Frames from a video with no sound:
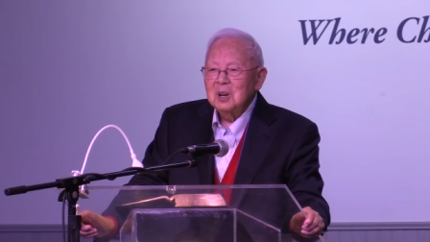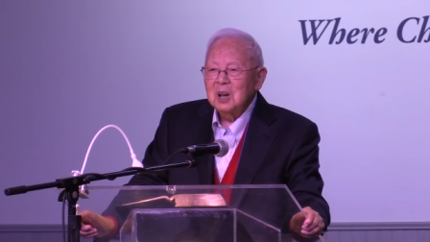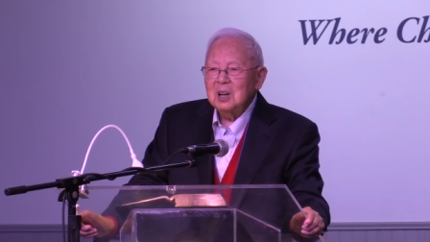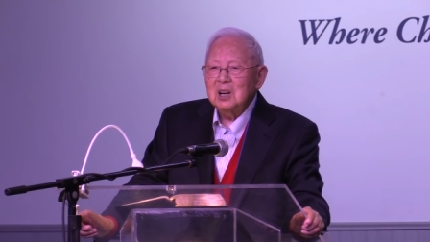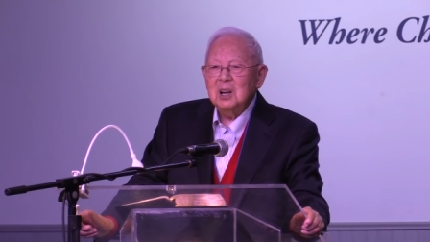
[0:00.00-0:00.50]

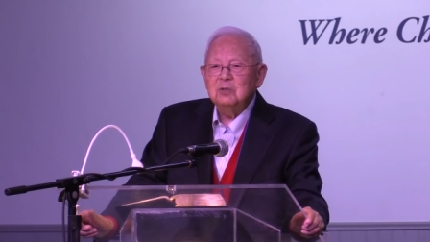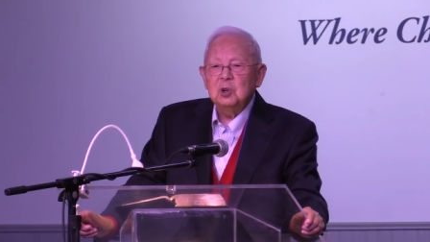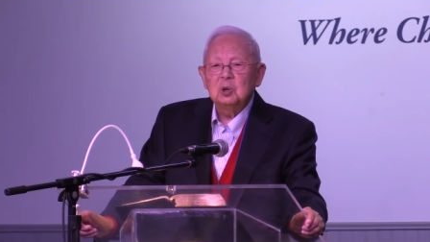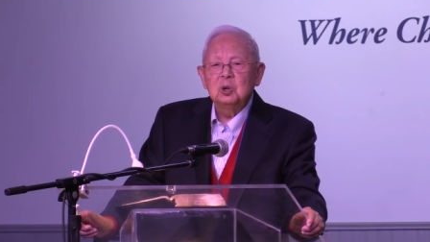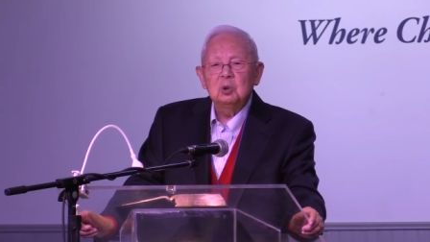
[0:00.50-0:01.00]
And if
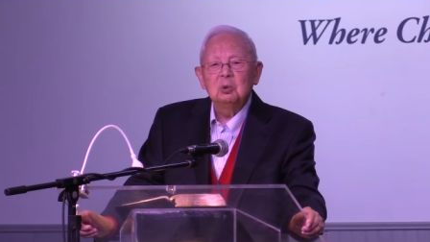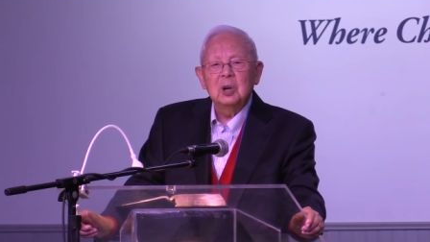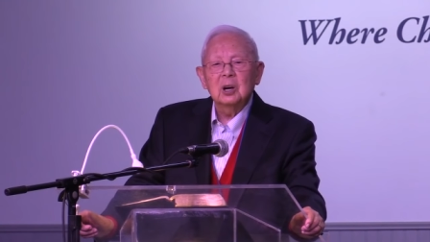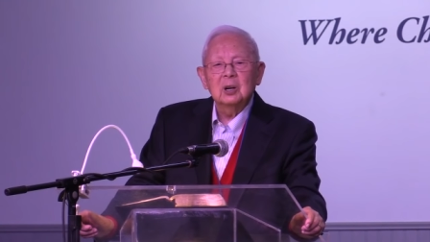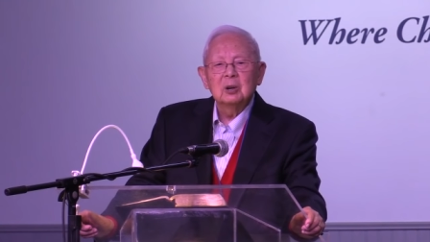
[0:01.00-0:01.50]
you do
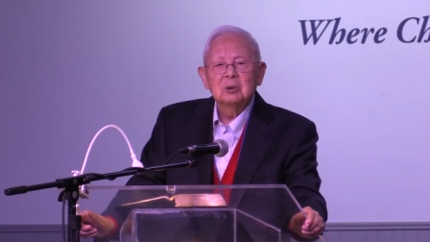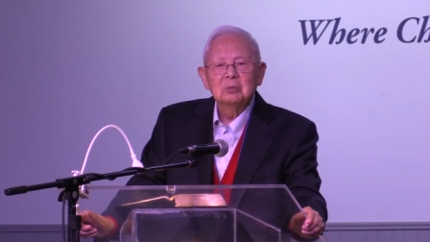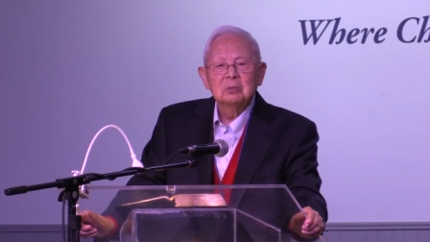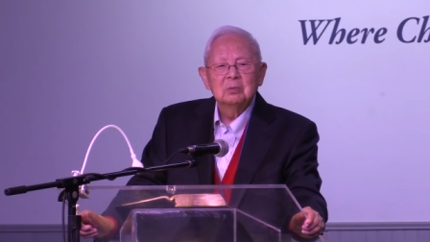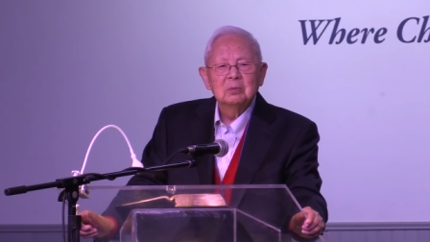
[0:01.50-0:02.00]
that,
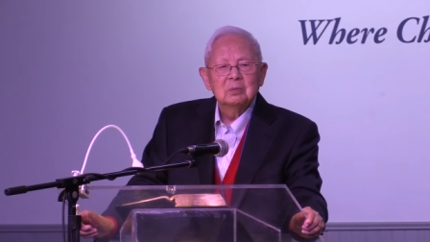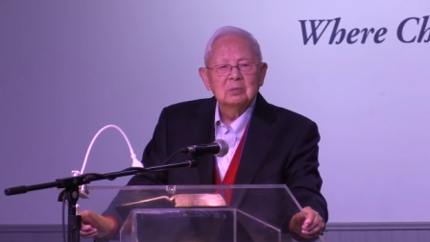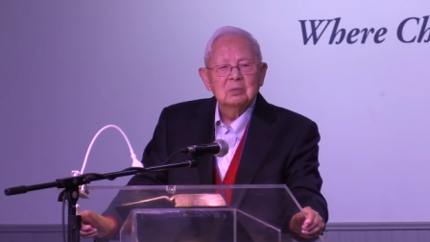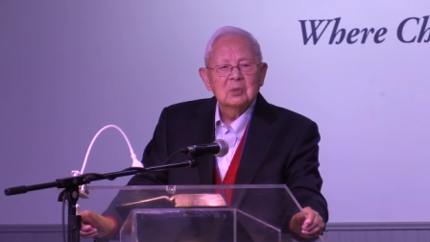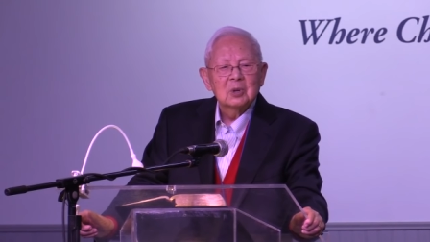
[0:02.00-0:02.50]

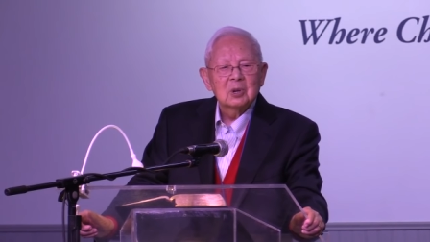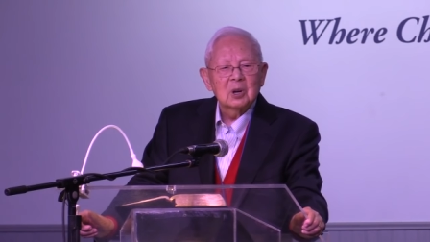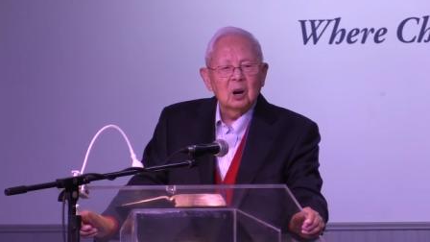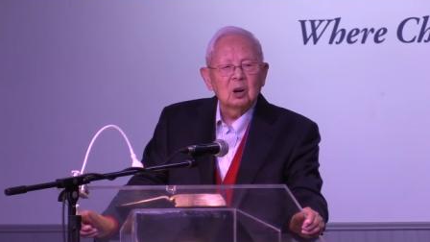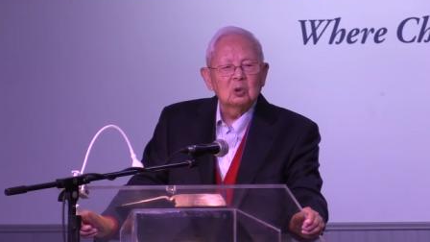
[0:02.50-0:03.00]

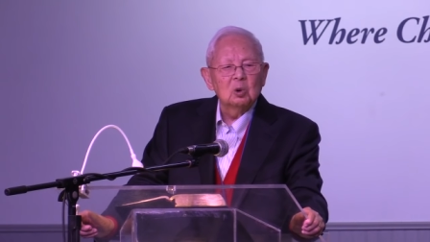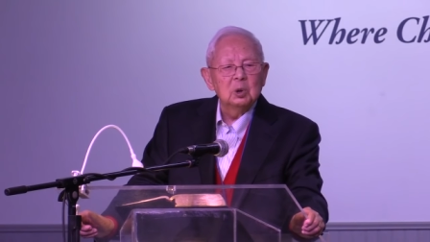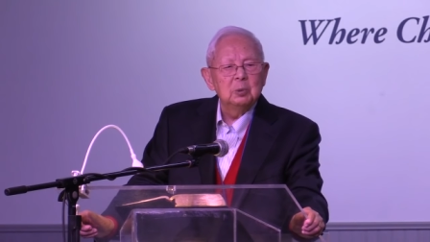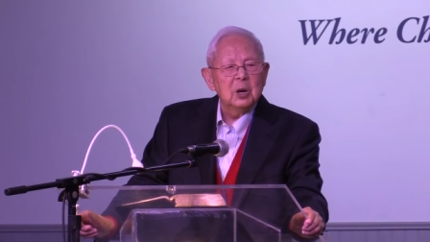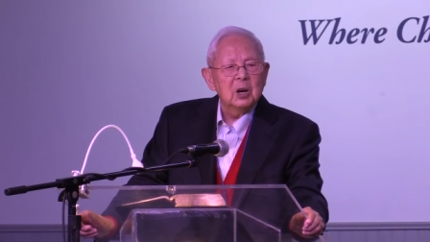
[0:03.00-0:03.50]
God
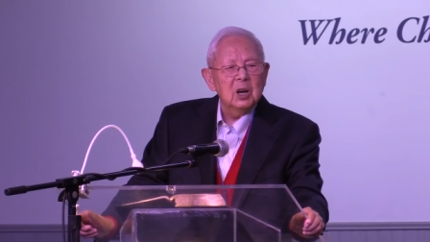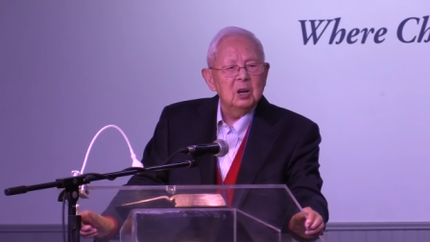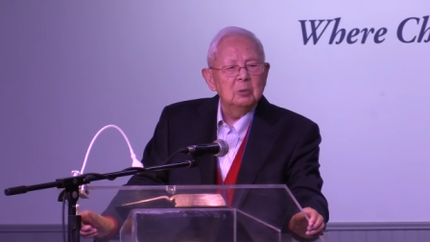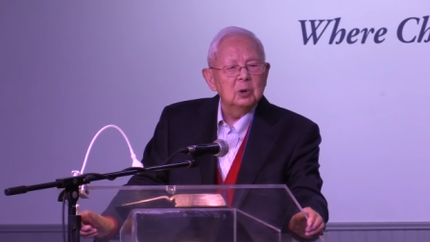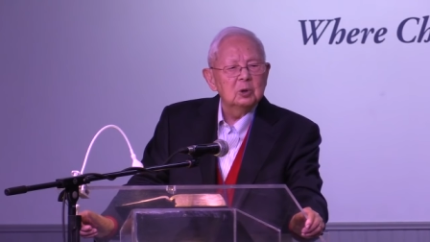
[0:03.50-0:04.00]
will be
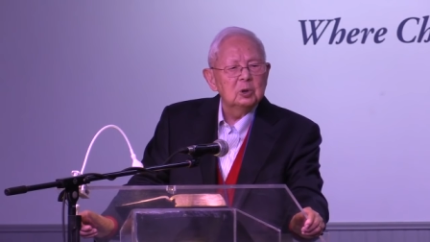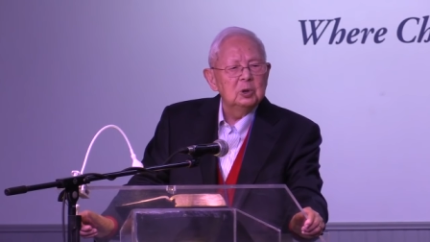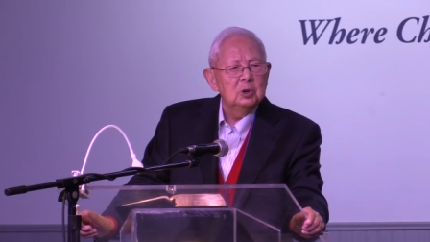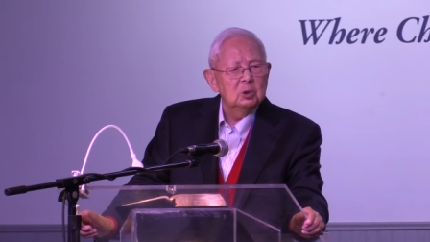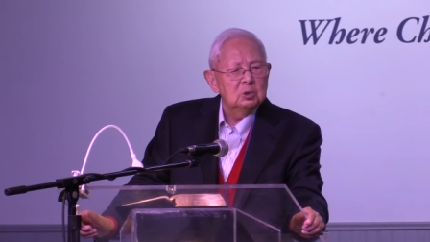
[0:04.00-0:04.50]
able to
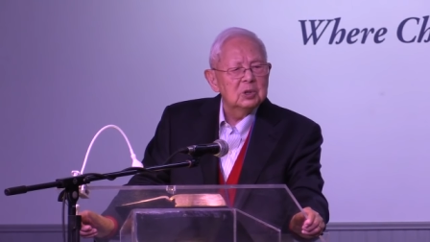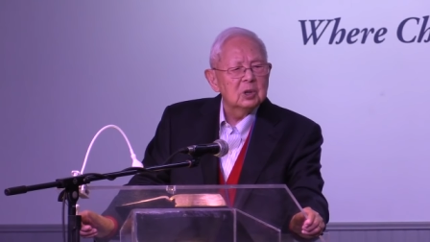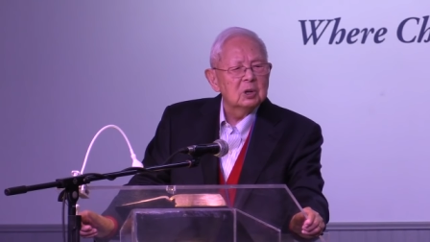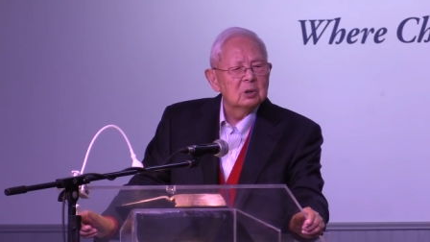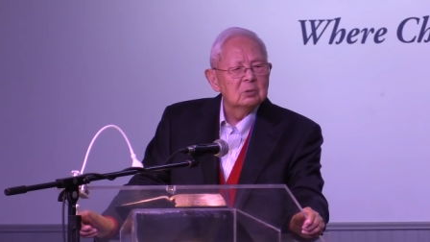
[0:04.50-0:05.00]
use it